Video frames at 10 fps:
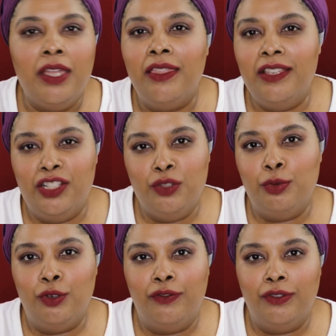This is
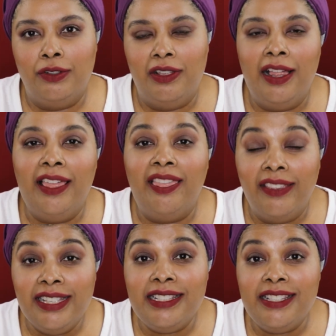beautiful.
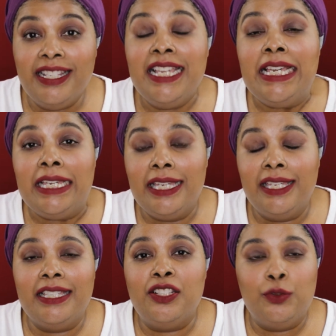This
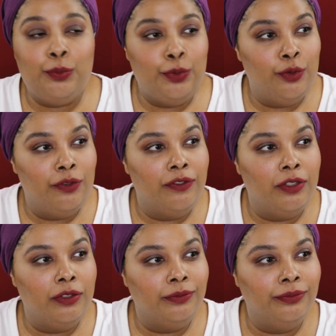is
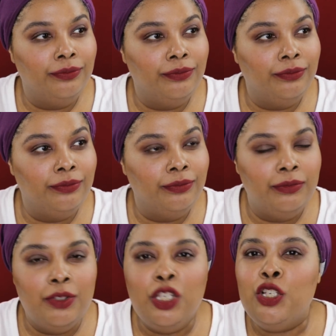beautiful.
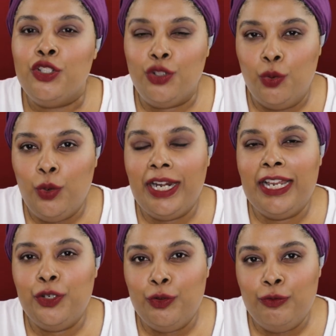So when
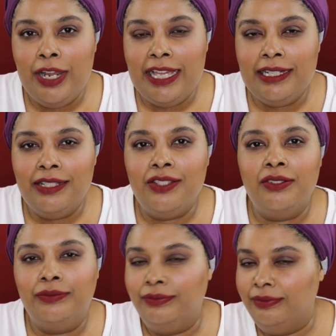I do reds,
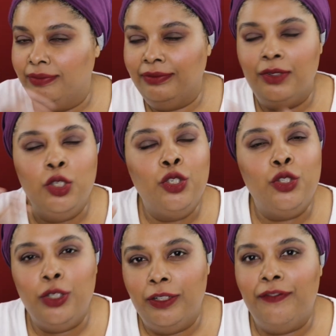
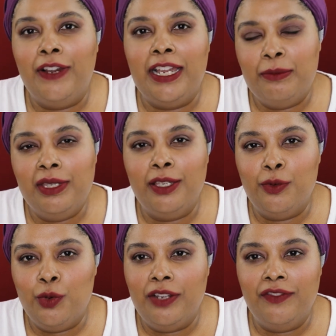you can find me
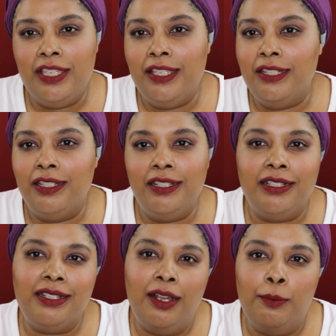in one of these. This
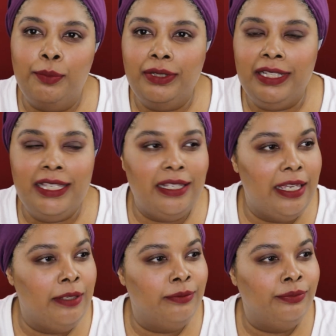is
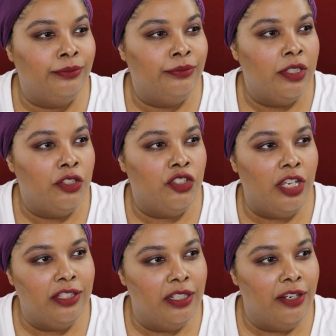completely
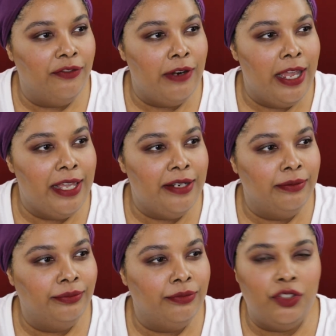just enough
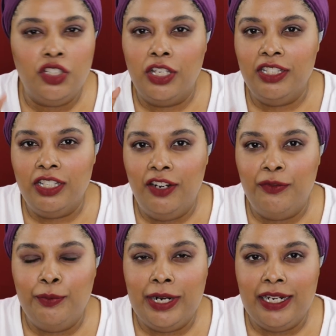red, just
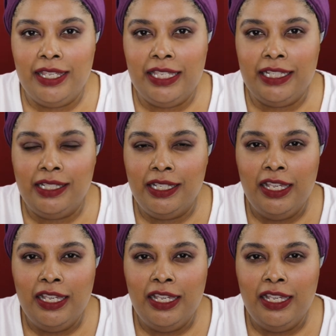enough brightness.